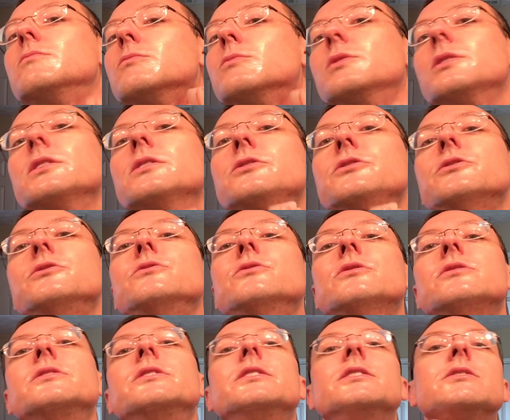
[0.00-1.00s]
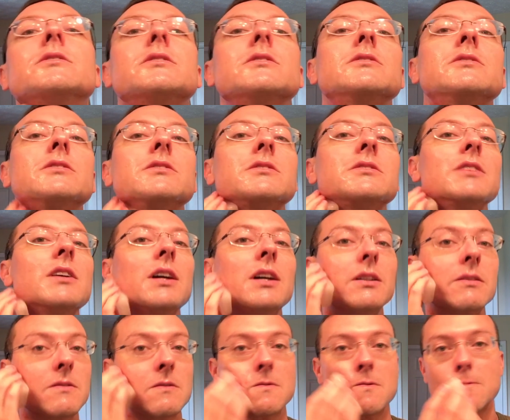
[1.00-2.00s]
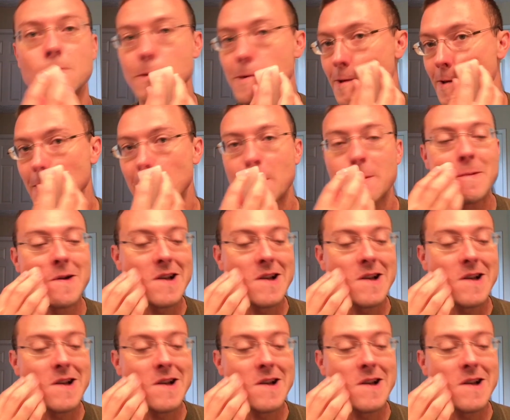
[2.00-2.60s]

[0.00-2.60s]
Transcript: when I was using this, because it's not really that